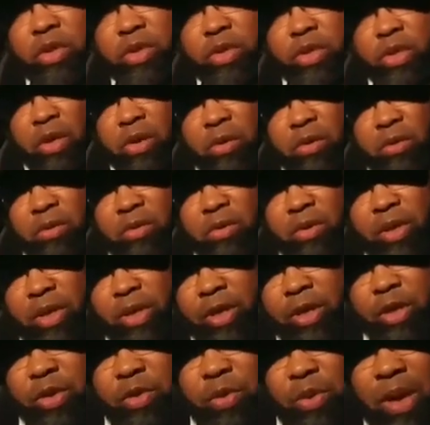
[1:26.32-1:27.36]
So,
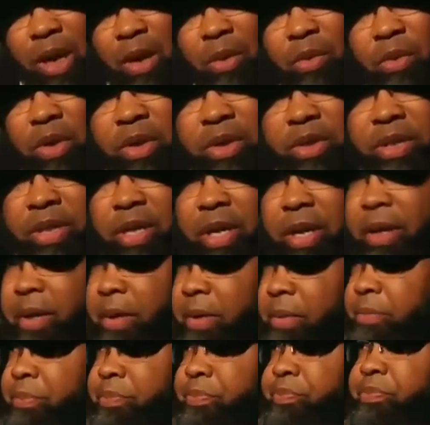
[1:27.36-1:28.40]
here's what I want to say.